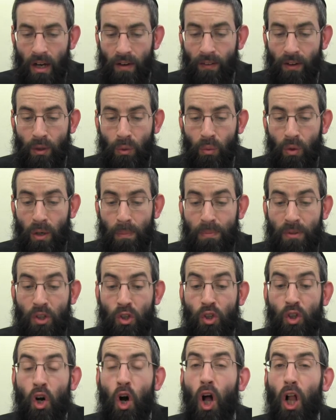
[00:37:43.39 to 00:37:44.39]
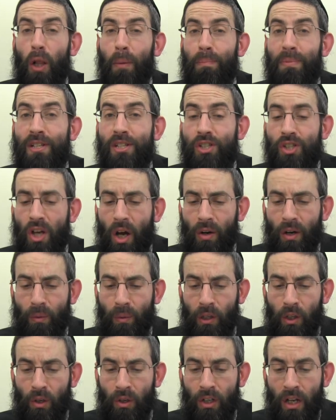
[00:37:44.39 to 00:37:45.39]
From the word kol b'sari,
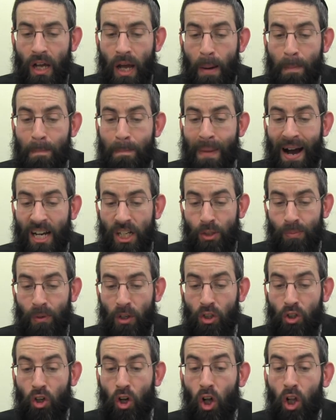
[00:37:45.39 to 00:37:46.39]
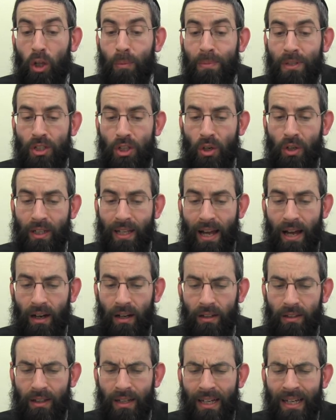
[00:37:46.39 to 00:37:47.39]
we learn mashma kol b'sari
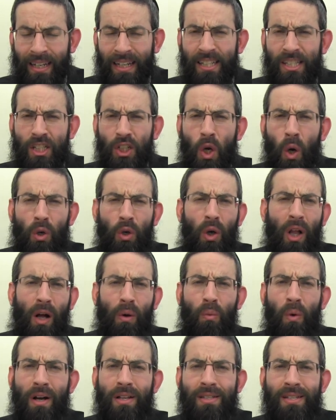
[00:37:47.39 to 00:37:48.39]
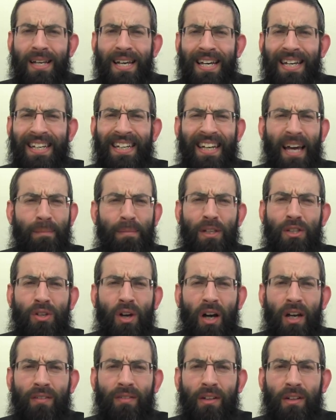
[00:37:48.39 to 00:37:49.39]
ke'echad. He needs to go in all at once. He can't be
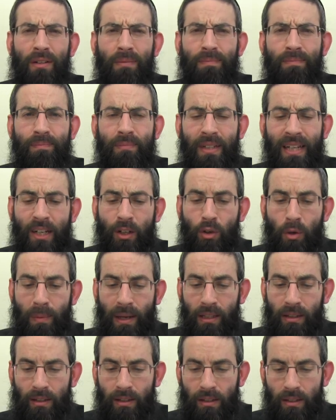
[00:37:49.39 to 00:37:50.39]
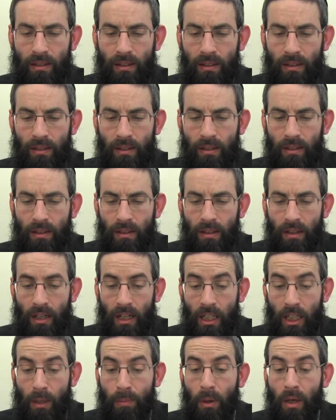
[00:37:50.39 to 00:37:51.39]
toivel incrementally.
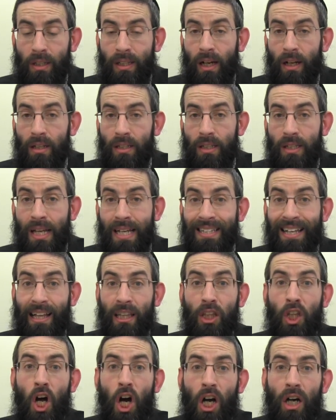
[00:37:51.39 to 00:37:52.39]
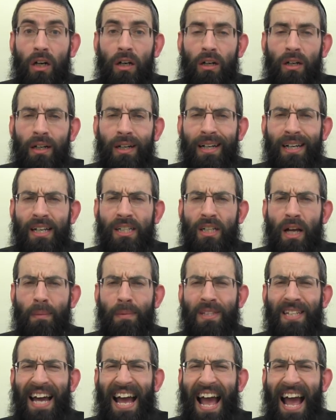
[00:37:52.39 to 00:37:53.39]
The Gemara tells us that halacha is
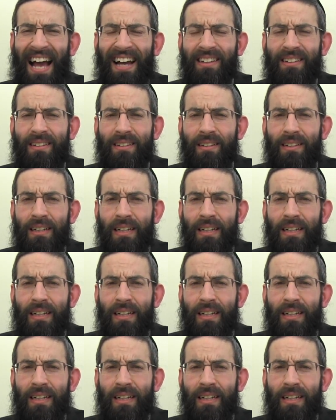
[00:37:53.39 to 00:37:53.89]
coming to add